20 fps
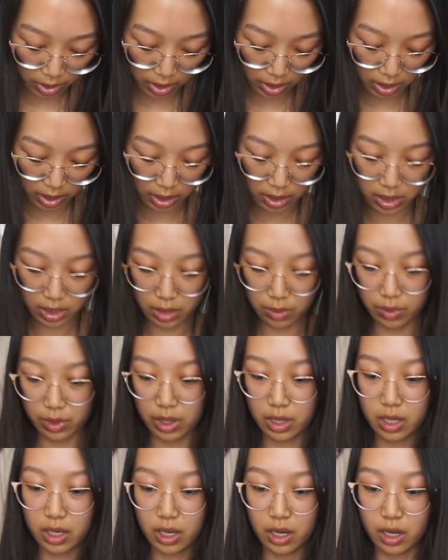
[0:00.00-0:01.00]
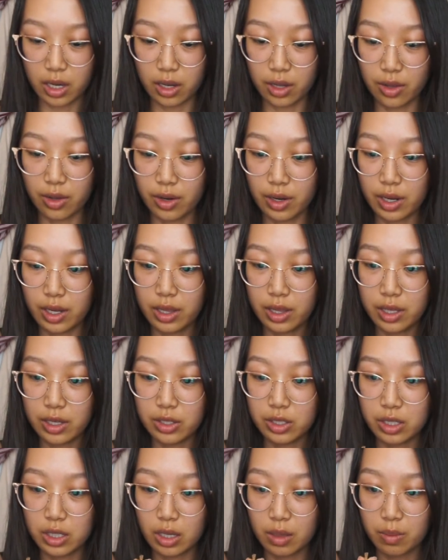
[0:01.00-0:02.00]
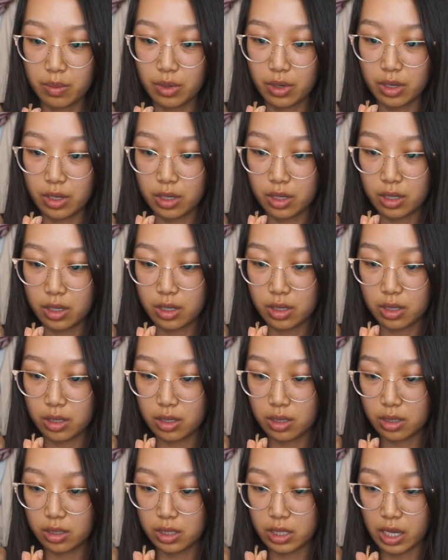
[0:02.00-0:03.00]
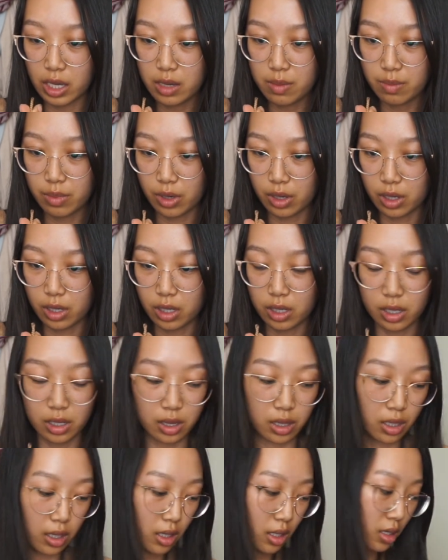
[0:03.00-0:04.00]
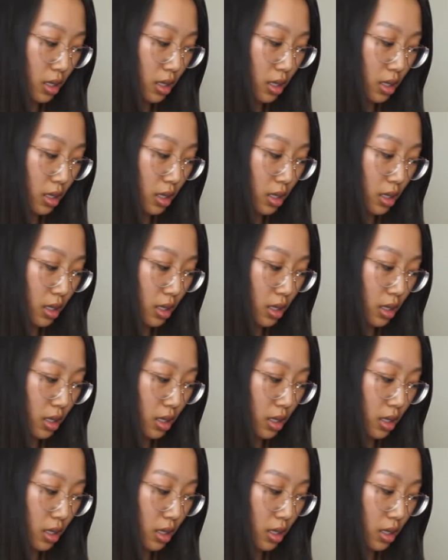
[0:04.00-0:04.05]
they did with the other end, they just like put tape on it, I think.